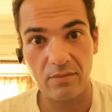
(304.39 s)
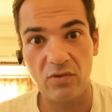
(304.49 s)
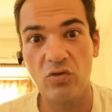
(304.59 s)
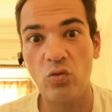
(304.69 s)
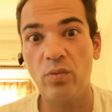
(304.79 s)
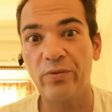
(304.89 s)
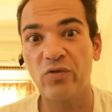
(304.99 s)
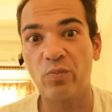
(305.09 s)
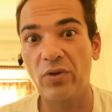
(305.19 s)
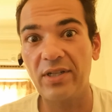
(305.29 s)
you will
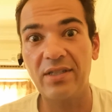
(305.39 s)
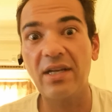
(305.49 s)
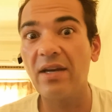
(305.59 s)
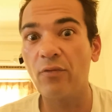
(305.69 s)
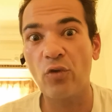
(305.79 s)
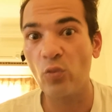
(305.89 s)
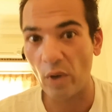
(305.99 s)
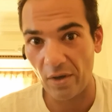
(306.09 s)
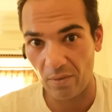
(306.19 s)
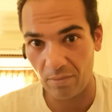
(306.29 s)
spread it
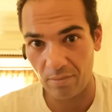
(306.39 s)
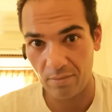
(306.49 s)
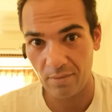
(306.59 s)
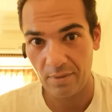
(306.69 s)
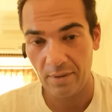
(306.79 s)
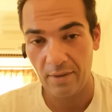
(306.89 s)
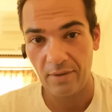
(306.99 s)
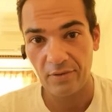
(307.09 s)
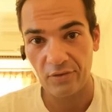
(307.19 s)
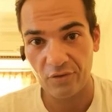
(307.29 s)
everywhere.
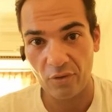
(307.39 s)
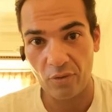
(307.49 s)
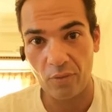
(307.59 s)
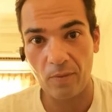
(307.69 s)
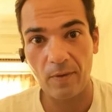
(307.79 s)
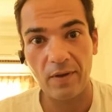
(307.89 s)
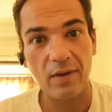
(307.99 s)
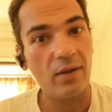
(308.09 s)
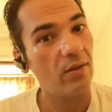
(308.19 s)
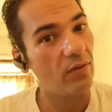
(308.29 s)
So
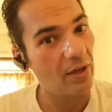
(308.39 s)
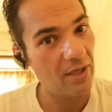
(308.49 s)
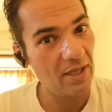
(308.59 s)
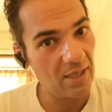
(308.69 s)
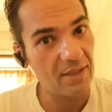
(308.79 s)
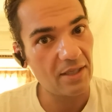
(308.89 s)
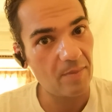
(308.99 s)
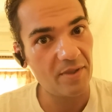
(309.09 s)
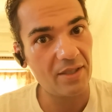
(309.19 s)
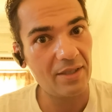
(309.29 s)
nothing yet
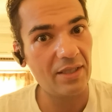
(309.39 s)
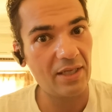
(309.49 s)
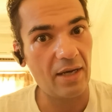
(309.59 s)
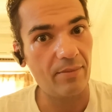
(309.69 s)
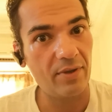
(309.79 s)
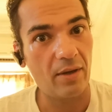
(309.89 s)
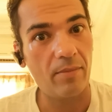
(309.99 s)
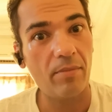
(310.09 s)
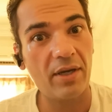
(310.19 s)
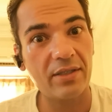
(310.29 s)
happened in the Gambia,
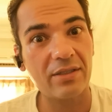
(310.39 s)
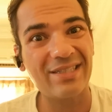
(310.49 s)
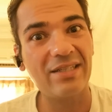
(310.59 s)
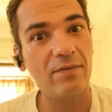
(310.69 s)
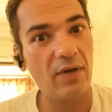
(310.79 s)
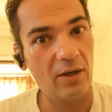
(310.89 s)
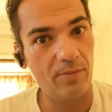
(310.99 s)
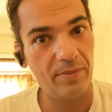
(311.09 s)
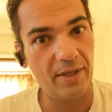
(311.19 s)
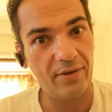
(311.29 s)
but the
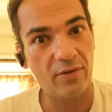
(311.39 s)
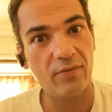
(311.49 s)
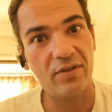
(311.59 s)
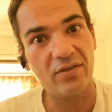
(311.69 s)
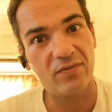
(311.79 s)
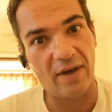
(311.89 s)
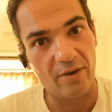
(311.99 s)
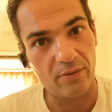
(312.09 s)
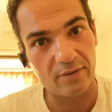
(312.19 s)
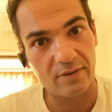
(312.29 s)
development of this
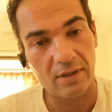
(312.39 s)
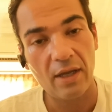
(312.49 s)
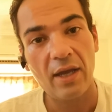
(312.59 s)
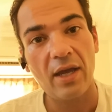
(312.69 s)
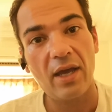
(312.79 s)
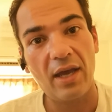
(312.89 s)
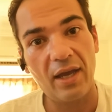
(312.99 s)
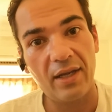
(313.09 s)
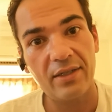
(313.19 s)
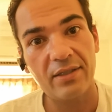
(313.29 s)
virus
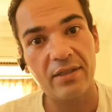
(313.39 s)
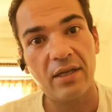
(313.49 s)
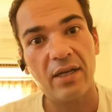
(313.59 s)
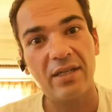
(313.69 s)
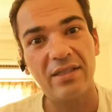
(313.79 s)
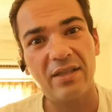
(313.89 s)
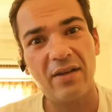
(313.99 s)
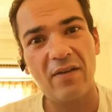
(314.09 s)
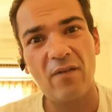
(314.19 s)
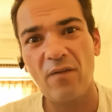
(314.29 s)
and
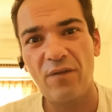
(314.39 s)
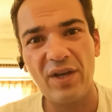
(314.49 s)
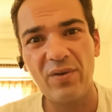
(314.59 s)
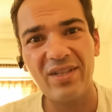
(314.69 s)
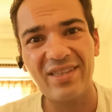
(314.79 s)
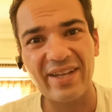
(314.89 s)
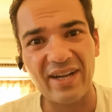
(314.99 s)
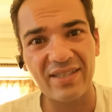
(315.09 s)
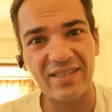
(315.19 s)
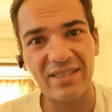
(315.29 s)
the very
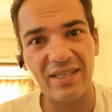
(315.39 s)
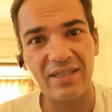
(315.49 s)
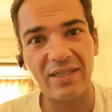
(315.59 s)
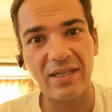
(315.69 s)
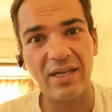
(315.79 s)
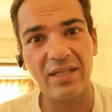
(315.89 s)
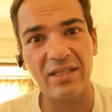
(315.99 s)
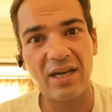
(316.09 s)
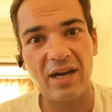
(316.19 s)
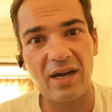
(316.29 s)
drastic and
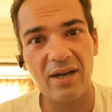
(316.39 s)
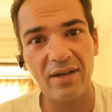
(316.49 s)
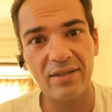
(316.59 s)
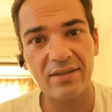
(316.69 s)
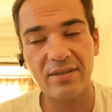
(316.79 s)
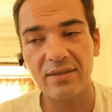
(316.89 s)
hard